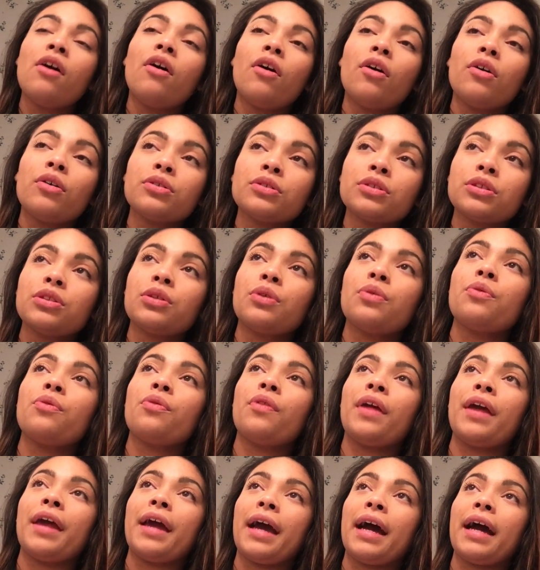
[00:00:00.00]
Also,
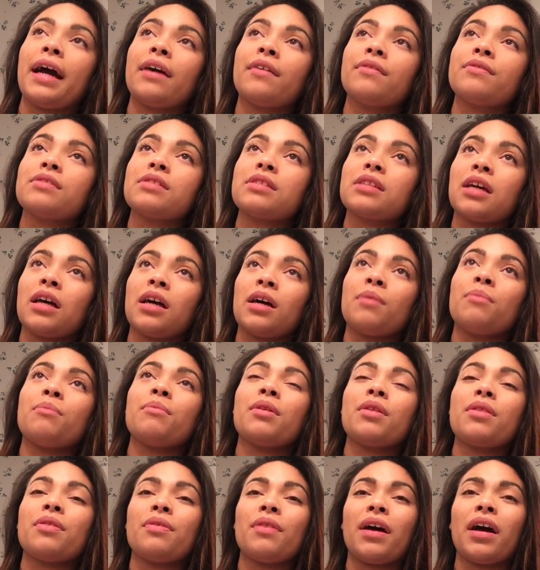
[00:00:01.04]
they have some
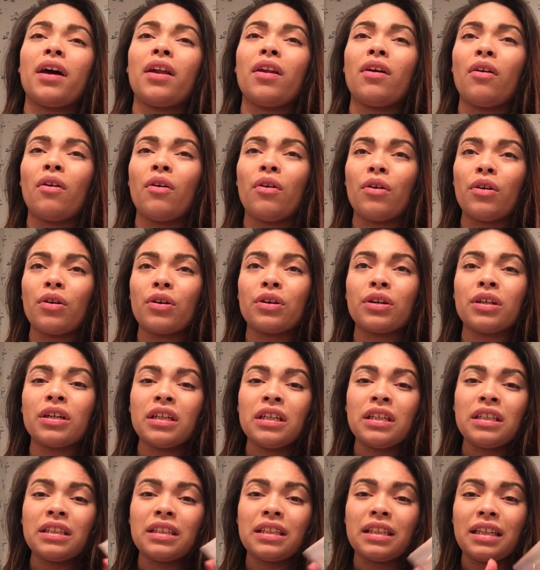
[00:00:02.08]
that are
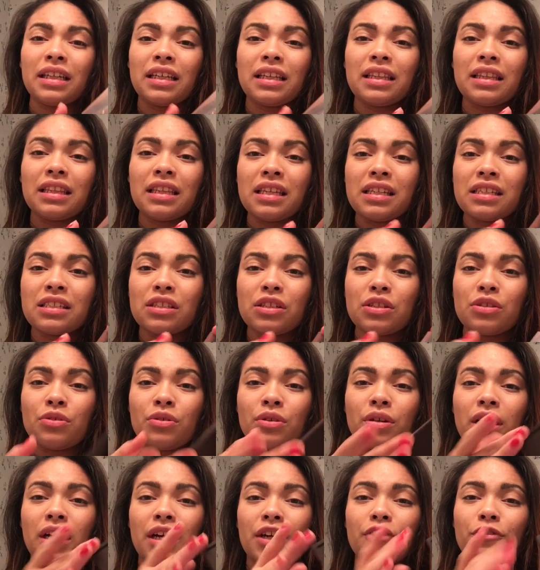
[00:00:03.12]
like this that you
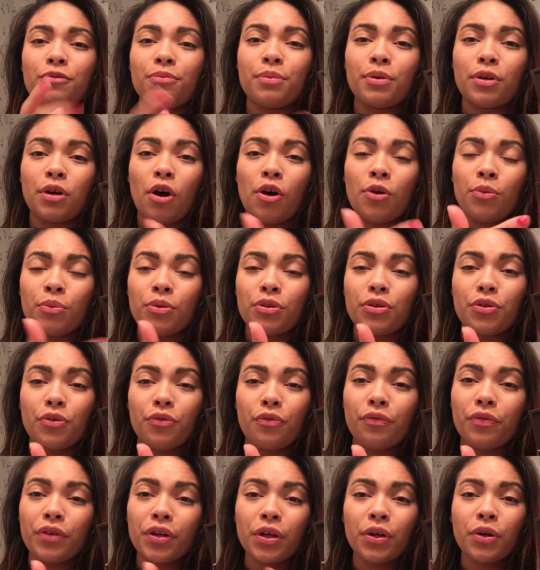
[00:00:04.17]
can kind of put on with your
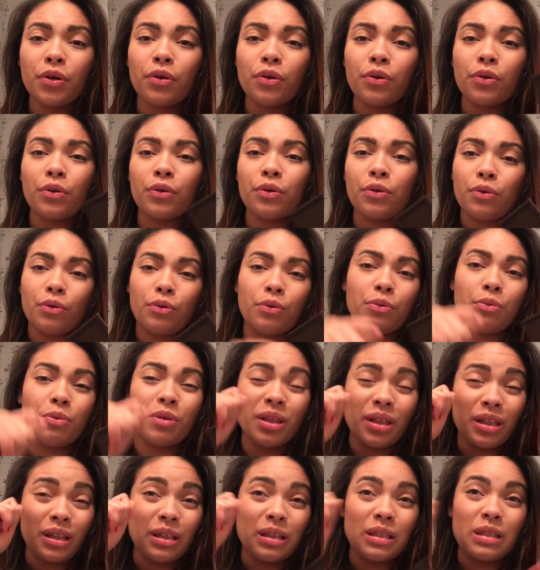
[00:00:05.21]
finger or
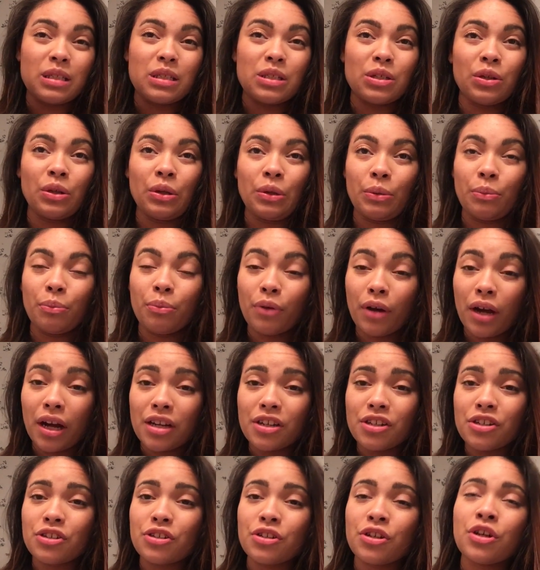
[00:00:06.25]
with a concealer
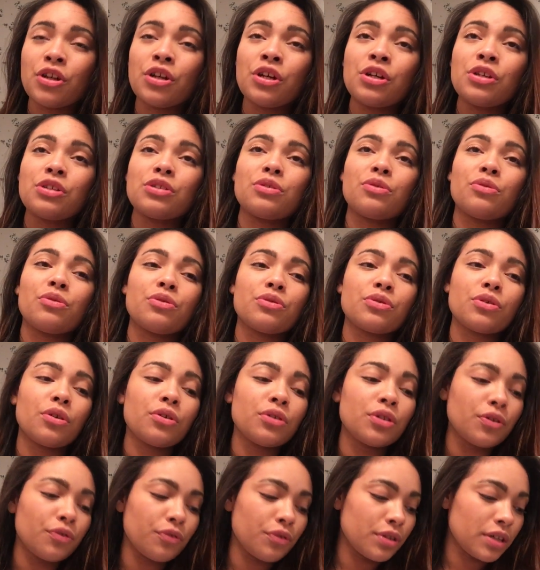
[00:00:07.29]
brush. So there's all
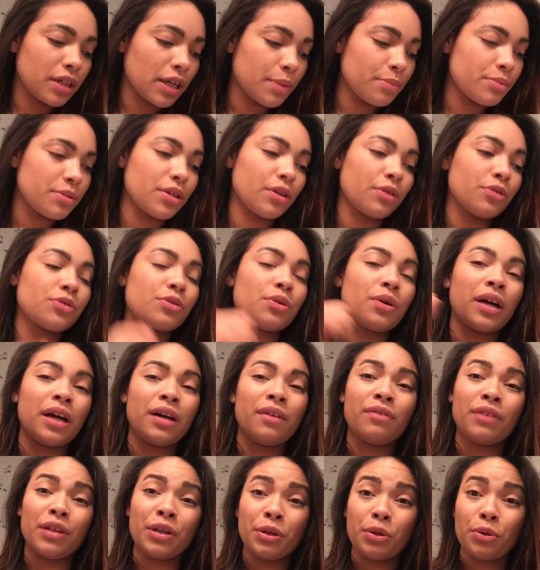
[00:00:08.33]
different types. They also
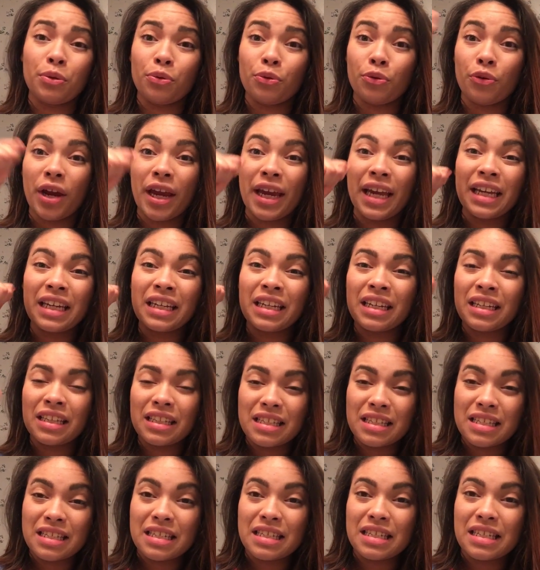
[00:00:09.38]
have the crayon
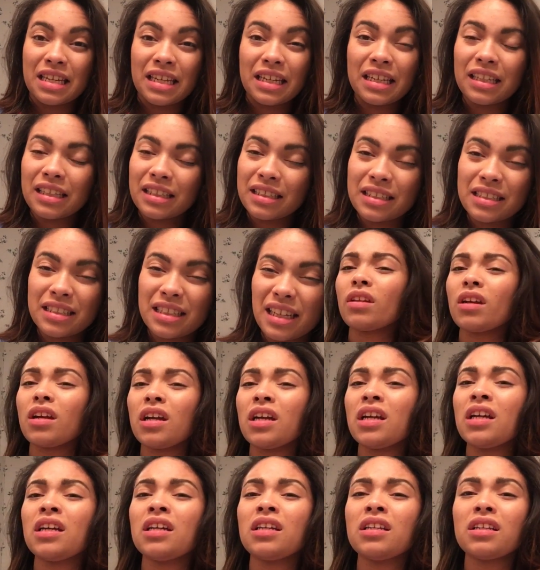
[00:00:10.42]
sticks,
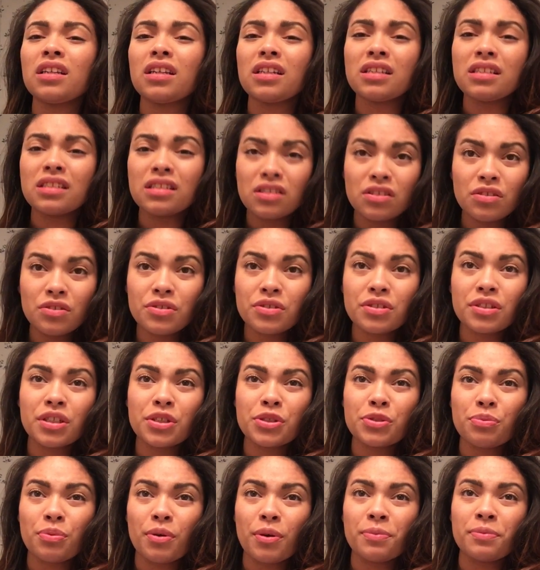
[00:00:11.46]
and concealer
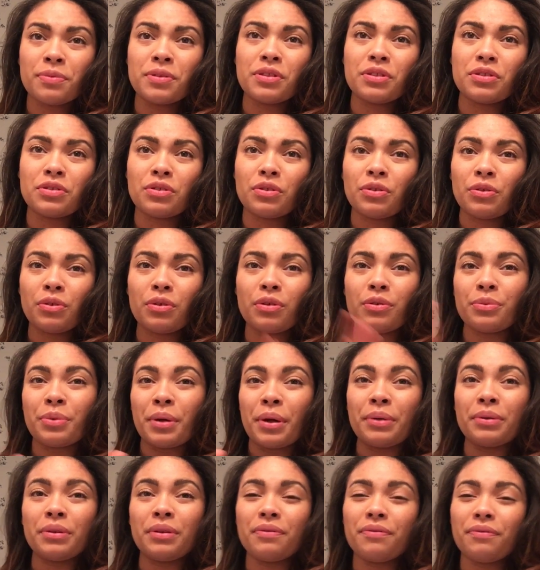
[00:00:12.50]
sticks probably start
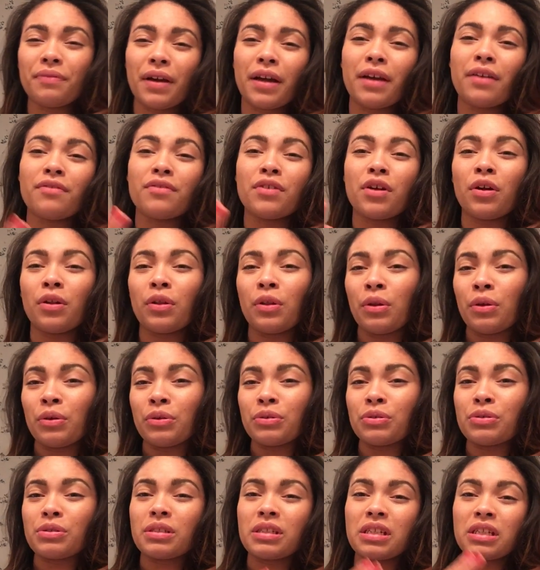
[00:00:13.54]
around the $5,
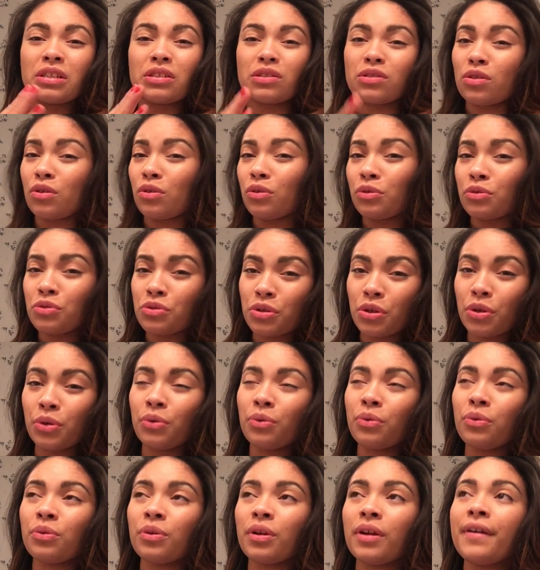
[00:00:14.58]
$6
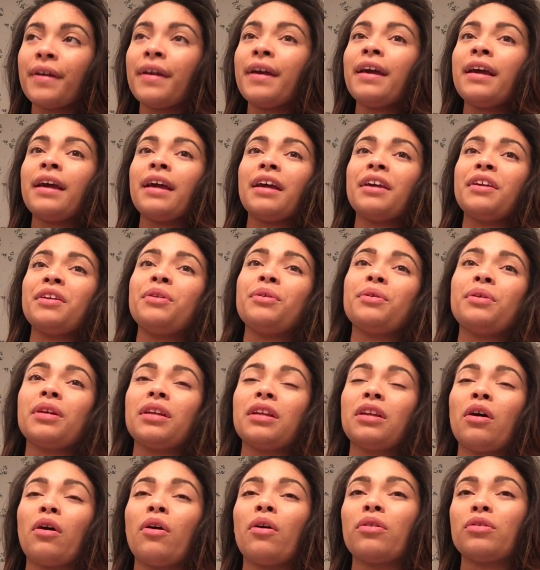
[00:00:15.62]
zone, and you
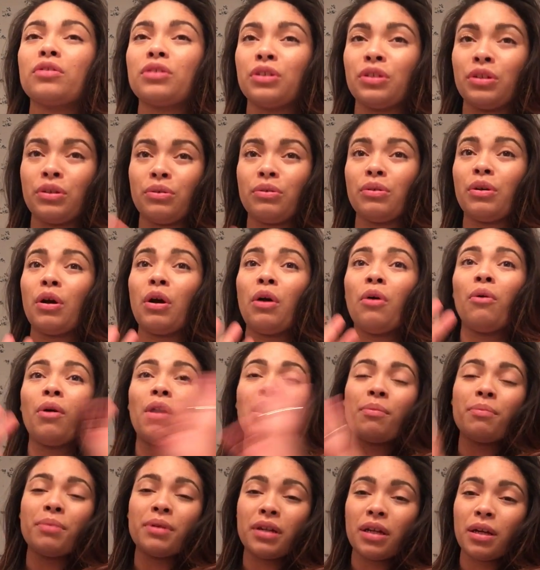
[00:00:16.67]
can, you know, go
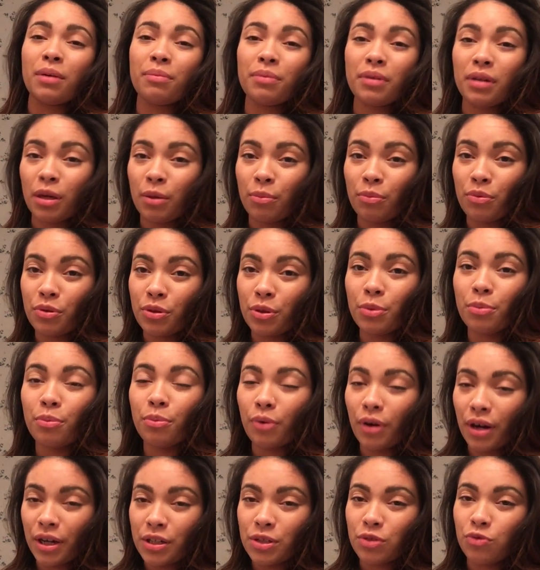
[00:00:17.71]
up and up and up with the
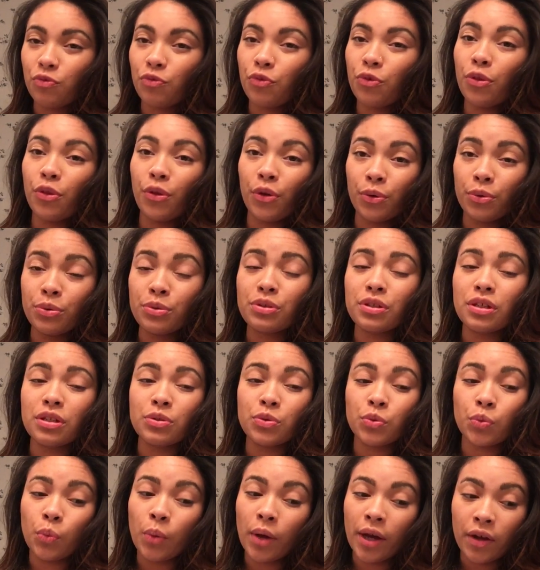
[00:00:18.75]
price for those
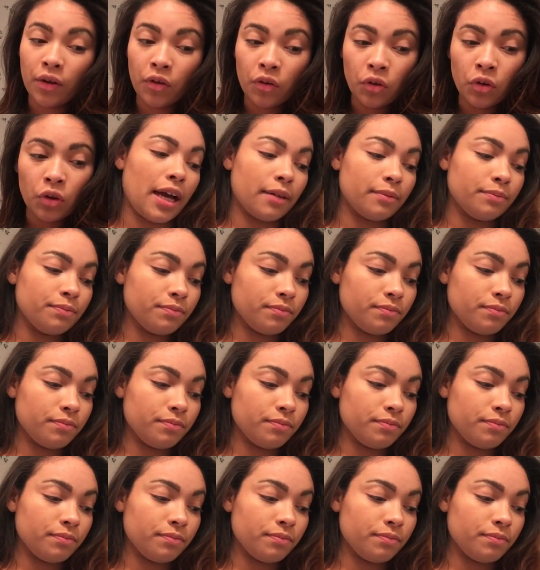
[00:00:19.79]
as well.